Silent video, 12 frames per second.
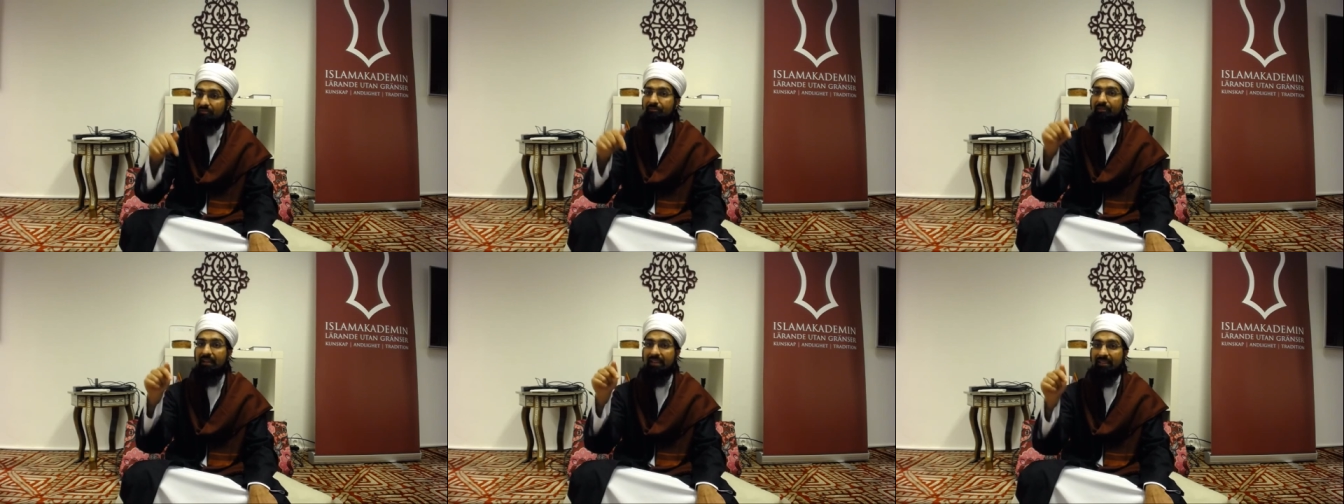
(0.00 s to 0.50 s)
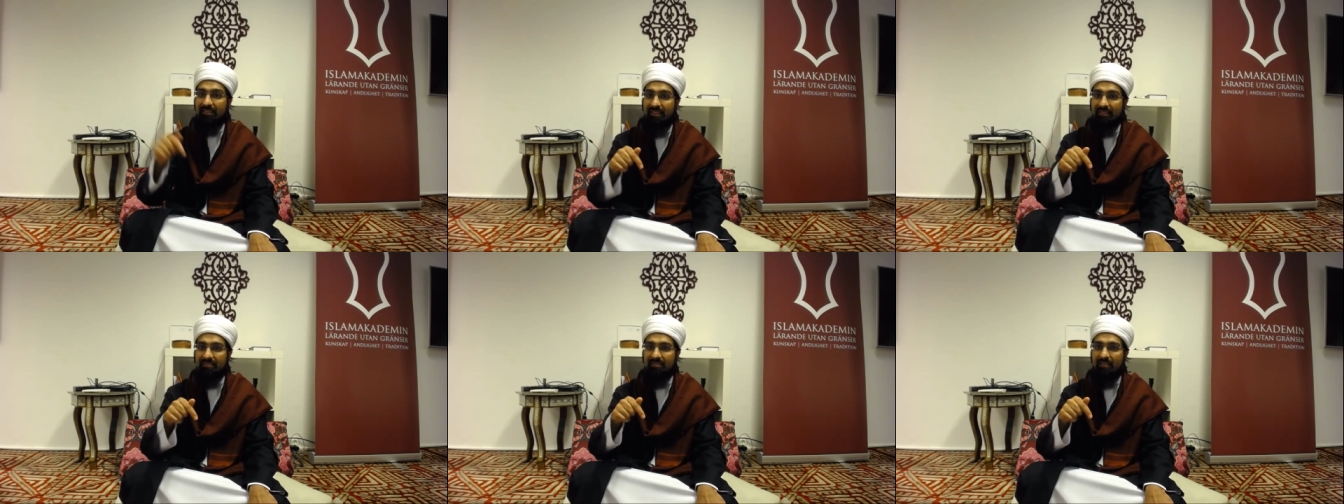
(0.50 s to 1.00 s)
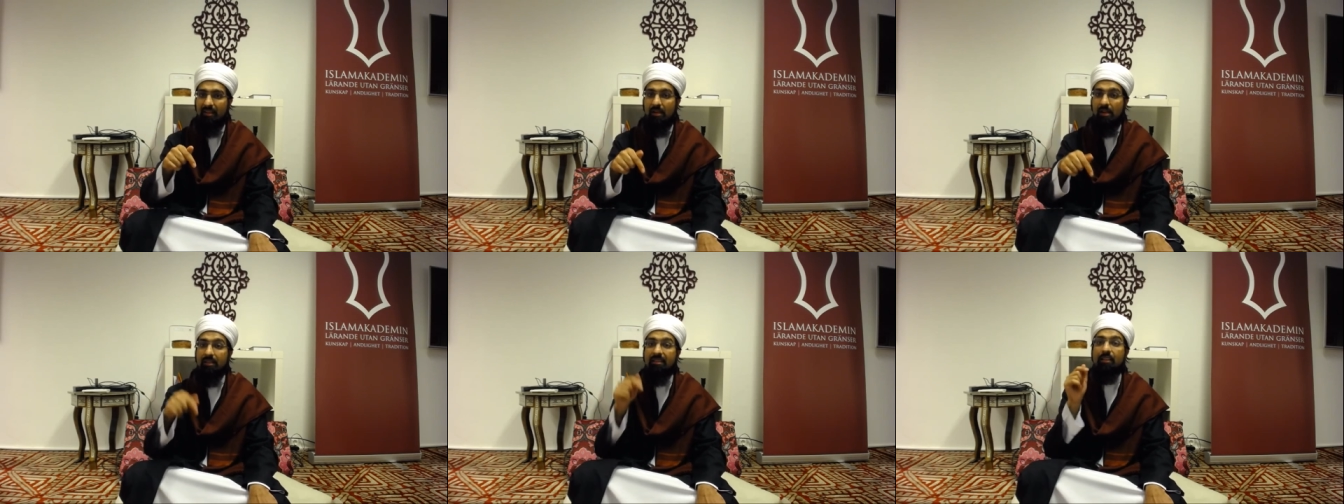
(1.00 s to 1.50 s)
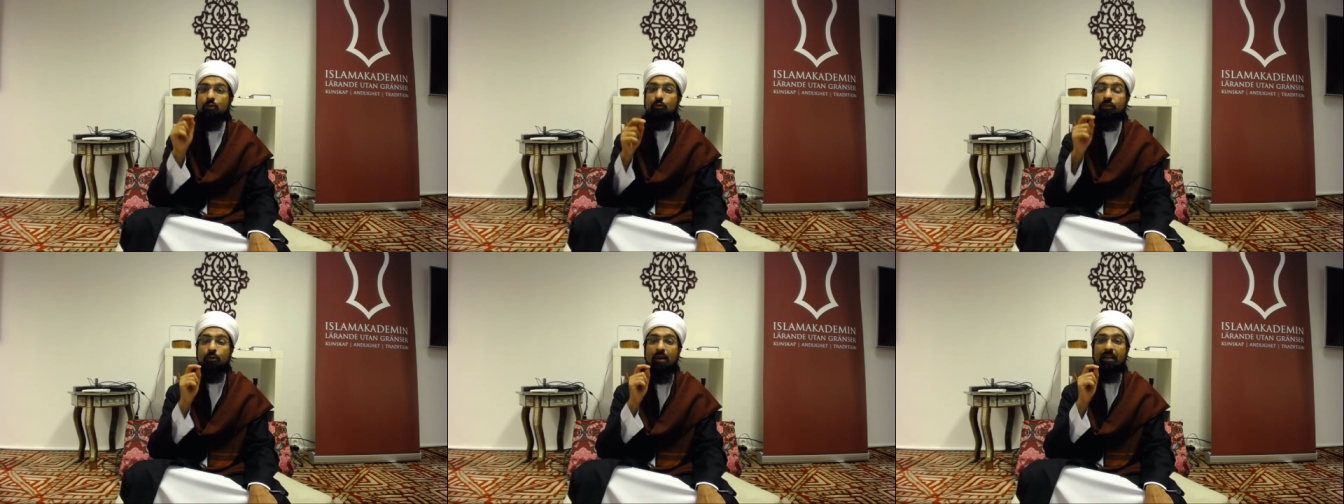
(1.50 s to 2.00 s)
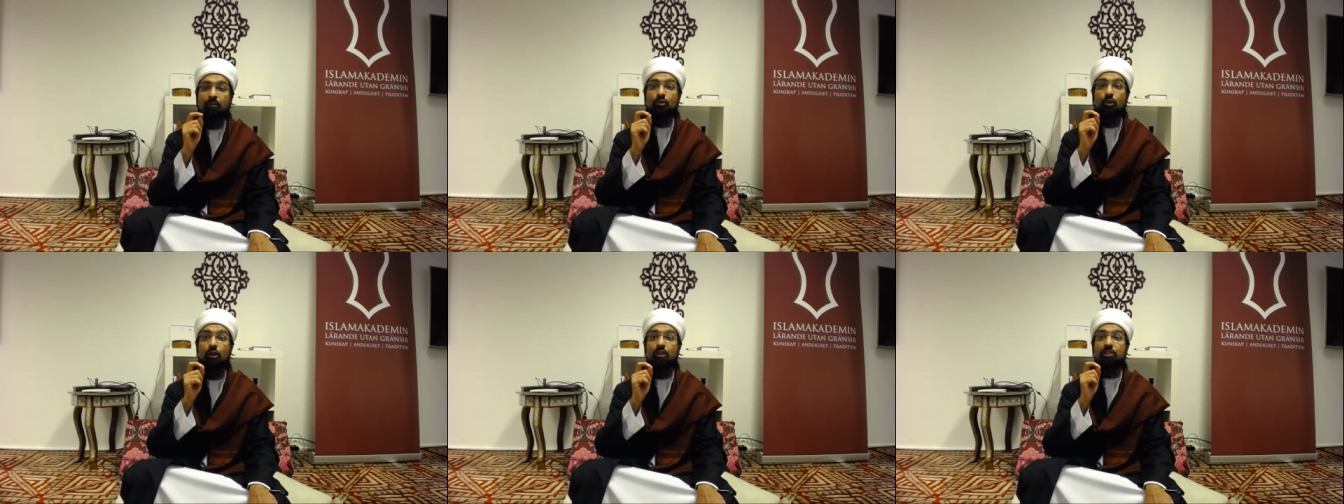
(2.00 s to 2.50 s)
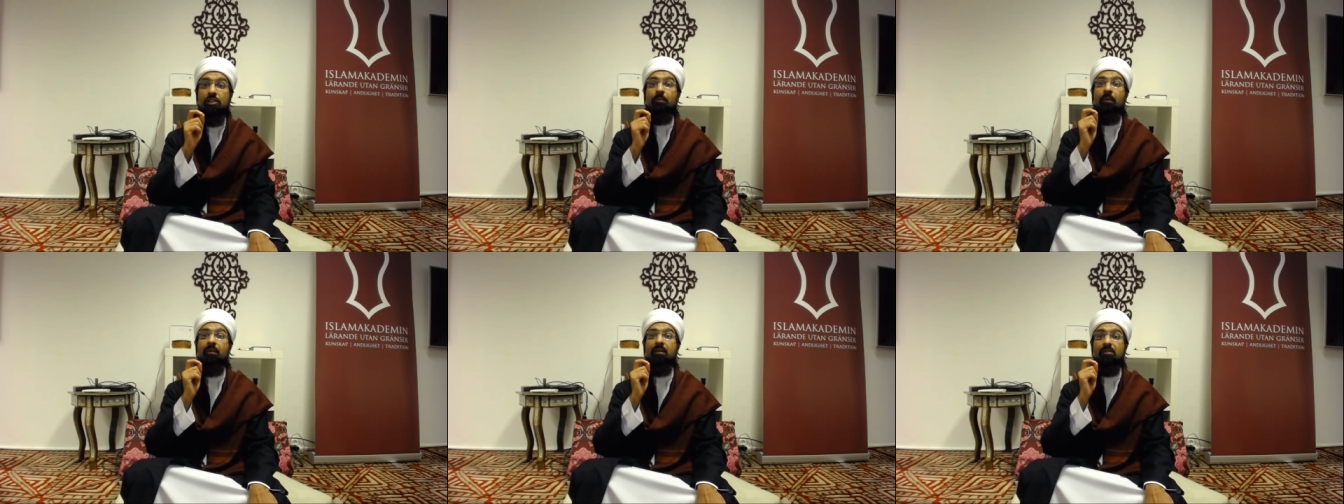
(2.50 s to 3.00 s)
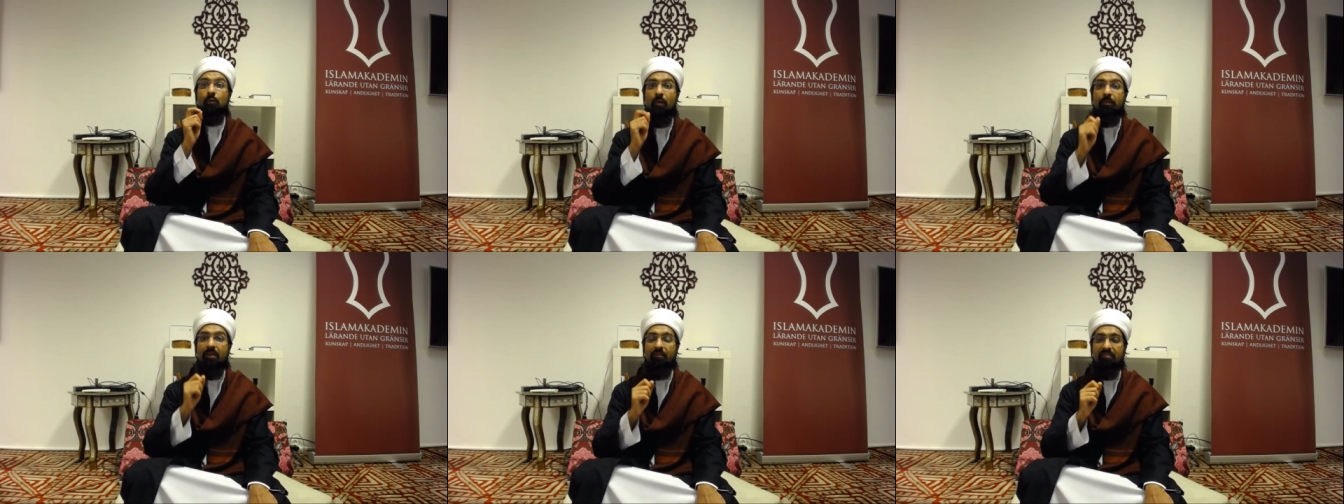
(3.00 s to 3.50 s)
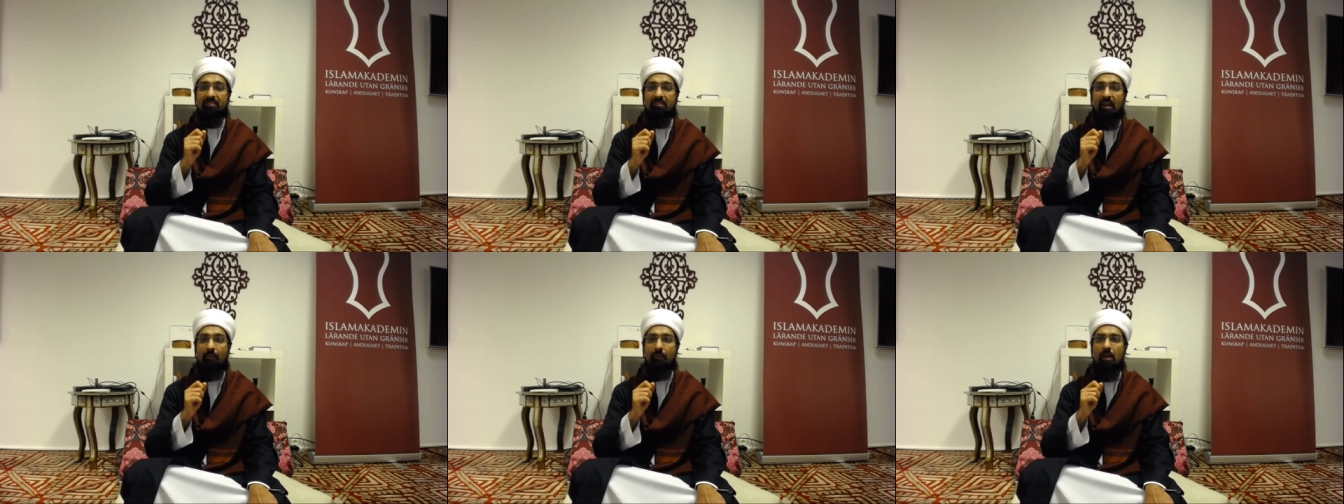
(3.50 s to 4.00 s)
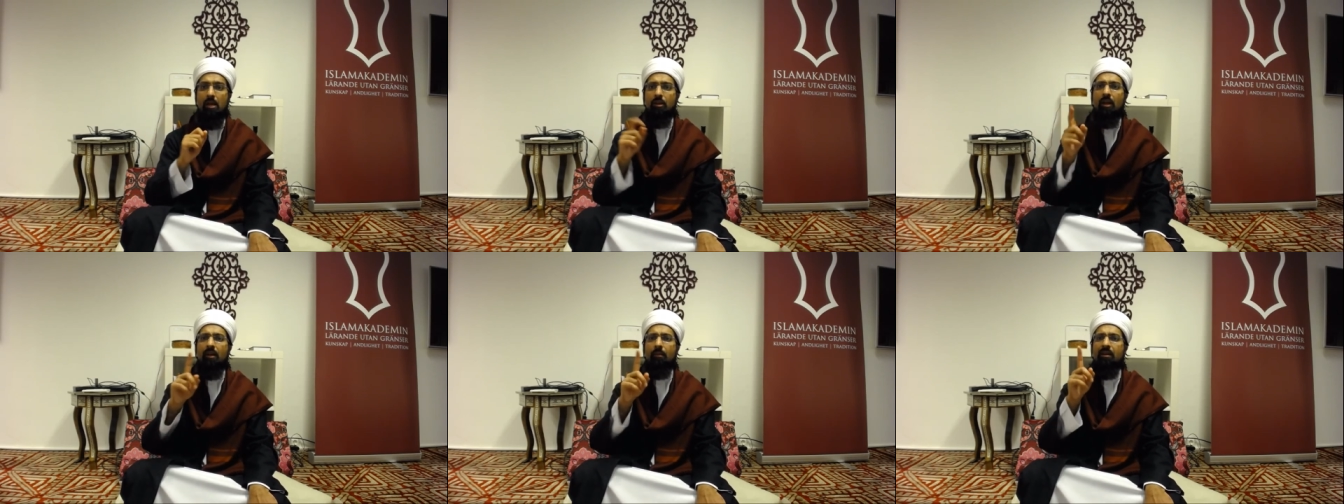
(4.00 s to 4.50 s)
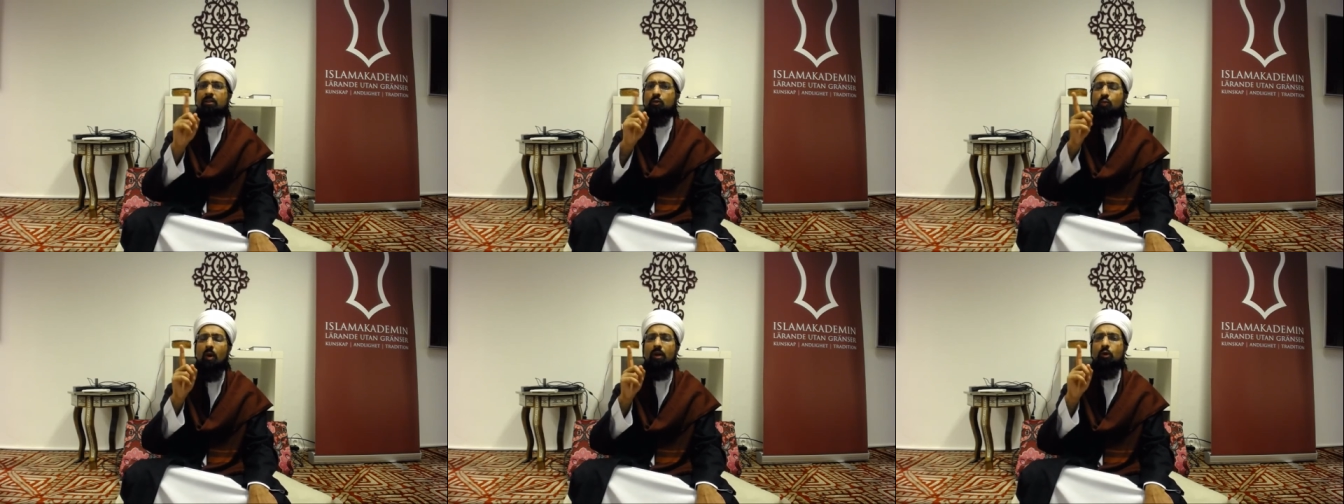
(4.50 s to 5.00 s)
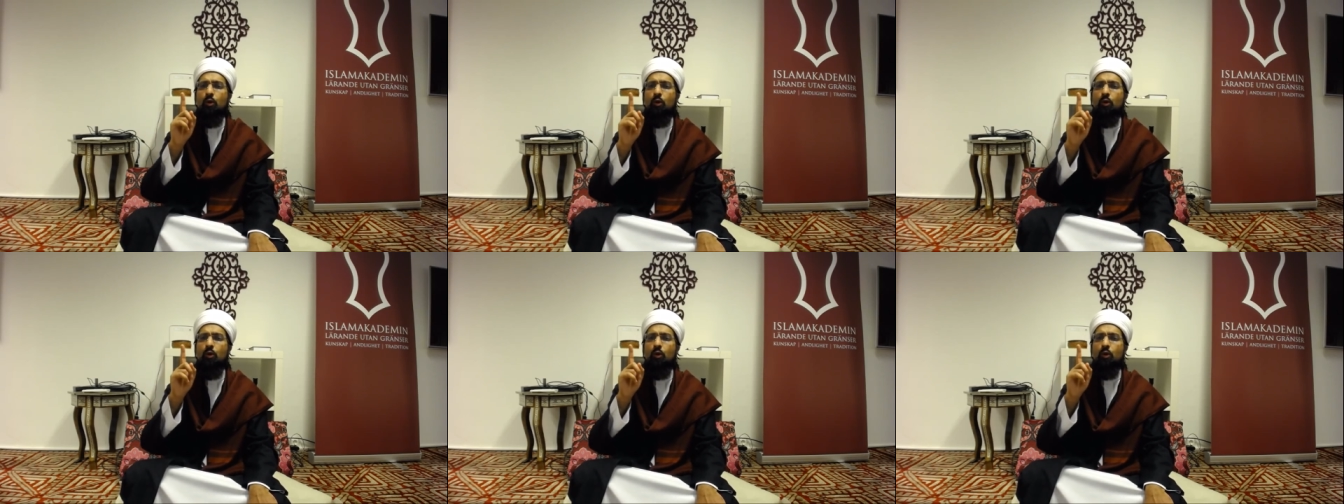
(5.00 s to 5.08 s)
like this, that's when you had scholarship amongst the women of Islam. Not amongst one or